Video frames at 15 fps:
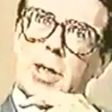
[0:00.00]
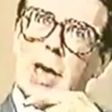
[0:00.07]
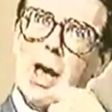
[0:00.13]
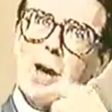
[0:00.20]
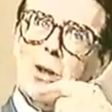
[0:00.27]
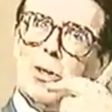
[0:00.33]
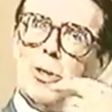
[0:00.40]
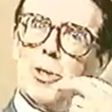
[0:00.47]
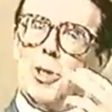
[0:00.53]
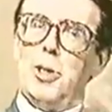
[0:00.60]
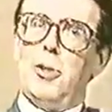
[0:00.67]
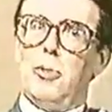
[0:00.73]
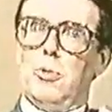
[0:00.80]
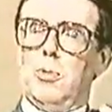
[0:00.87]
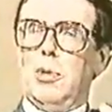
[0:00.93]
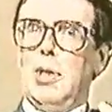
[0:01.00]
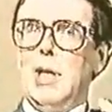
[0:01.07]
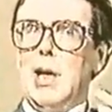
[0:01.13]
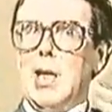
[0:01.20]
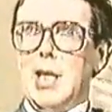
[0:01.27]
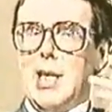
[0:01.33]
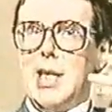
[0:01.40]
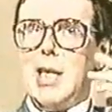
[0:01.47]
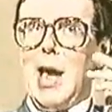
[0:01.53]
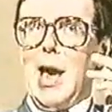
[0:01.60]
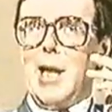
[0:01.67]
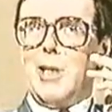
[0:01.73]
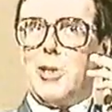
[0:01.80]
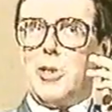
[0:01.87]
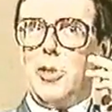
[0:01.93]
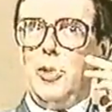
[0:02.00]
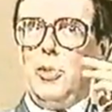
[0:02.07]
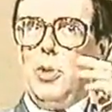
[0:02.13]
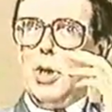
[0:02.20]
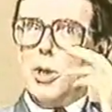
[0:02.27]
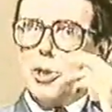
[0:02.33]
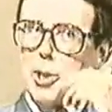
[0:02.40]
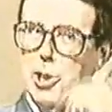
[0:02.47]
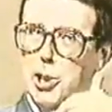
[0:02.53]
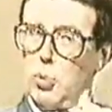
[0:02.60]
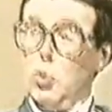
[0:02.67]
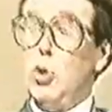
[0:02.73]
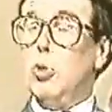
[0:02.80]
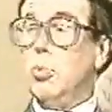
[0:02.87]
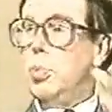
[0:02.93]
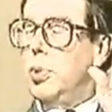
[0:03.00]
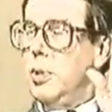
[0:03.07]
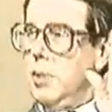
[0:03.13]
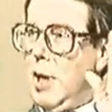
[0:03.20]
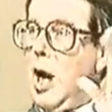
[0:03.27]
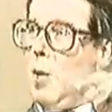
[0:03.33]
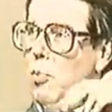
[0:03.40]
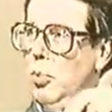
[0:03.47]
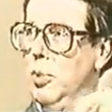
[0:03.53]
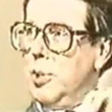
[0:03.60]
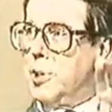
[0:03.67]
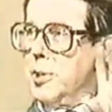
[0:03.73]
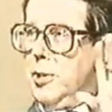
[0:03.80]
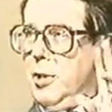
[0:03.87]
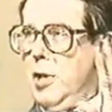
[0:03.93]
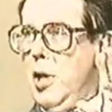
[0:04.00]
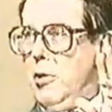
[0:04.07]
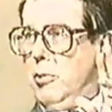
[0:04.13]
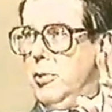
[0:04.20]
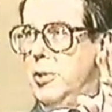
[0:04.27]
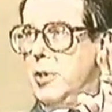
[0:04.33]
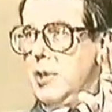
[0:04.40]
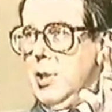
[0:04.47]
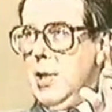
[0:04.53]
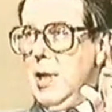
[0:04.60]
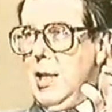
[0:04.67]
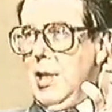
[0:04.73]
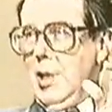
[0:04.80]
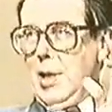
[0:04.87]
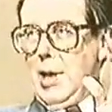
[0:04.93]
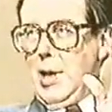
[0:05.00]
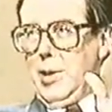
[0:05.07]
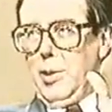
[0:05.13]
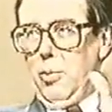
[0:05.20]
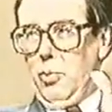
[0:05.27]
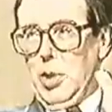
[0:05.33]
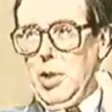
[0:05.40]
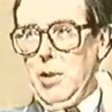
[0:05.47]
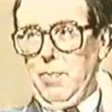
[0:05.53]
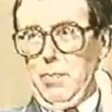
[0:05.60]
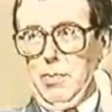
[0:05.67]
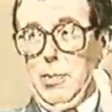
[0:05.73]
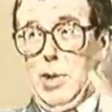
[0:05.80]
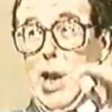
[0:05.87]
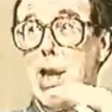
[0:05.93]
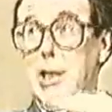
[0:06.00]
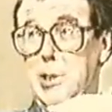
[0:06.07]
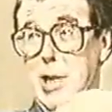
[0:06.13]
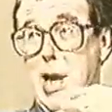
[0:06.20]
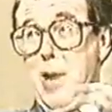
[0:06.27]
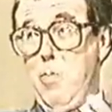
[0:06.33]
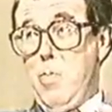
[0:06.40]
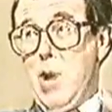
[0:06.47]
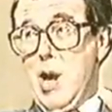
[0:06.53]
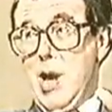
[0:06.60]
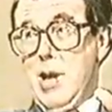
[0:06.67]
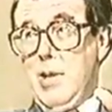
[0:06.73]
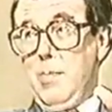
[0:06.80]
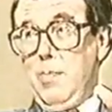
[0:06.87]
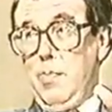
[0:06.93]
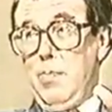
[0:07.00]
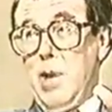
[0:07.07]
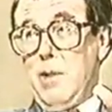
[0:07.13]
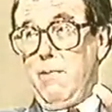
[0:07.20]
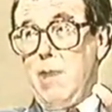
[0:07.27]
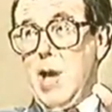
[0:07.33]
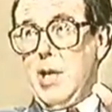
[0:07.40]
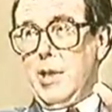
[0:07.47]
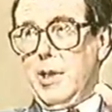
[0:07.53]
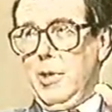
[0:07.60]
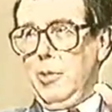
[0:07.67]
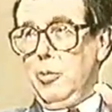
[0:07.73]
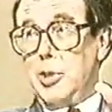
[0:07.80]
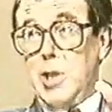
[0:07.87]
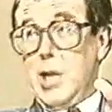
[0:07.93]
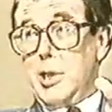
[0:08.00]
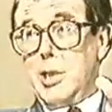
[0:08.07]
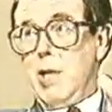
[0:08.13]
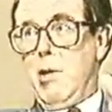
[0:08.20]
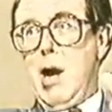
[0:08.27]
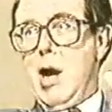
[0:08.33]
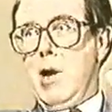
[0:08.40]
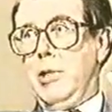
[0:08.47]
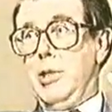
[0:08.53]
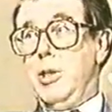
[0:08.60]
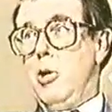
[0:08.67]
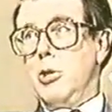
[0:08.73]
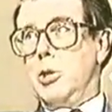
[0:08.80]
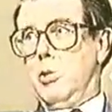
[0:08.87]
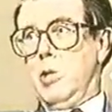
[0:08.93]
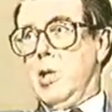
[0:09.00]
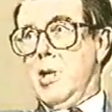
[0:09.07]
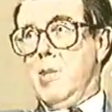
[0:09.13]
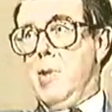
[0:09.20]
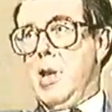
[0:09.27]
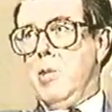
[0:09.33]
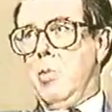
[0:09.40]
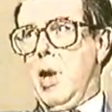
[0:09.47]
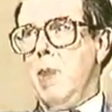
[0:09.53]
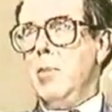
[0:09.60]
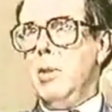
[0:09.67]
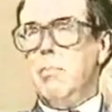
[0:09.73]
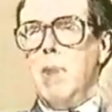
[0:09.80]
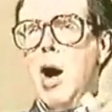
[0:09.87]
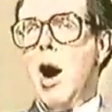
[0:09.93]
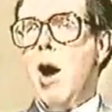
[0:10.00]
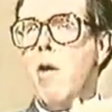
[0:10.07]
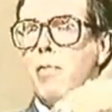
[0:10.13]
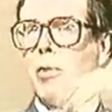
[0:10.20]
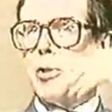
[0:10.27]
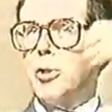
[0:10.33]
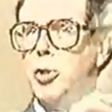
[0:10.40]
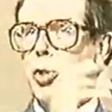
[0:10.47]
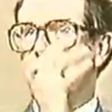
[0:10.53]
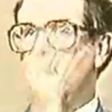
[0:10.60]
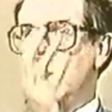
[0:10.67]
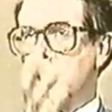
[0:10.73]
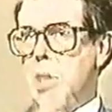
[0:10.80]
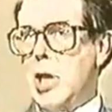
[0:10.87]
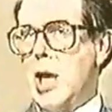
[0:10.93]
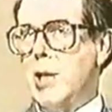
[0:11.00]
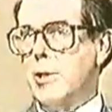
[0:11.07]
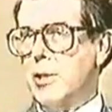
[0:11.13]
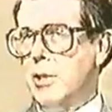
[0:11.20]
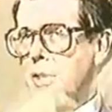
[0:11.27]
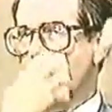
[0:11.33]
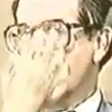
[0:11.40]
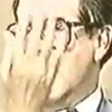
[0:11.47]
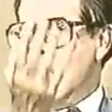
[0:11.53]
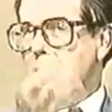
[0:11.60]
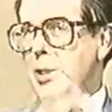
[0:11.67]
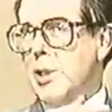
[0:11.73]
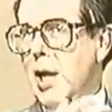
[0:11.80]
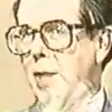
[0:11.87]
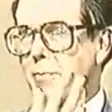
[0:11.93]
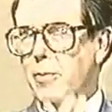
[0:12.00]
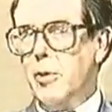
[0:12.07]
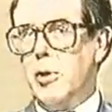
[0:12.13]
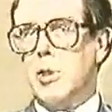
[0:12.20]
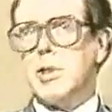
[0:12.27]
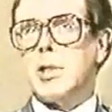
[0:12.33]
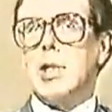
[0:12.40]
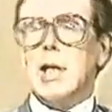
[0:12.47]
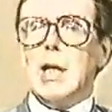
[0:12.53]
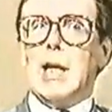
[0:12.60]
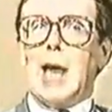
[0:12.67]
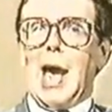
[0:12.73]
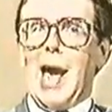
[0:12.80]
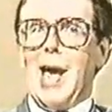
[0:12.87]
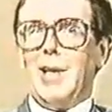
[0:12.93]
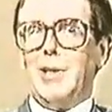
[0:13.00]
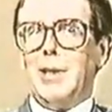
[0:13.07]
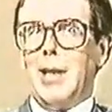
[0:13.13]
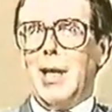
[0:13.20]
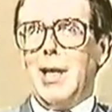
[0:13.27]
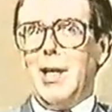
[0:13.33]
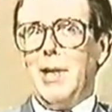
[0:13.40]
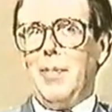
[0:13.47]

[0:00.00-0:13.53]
to carry the tune, he had to swoop upwards to the notes that were laid down by Bud Flanagan, who sang so high only dogs could hear him anyway. I mean, marvellous Jewish cantor-type voice. And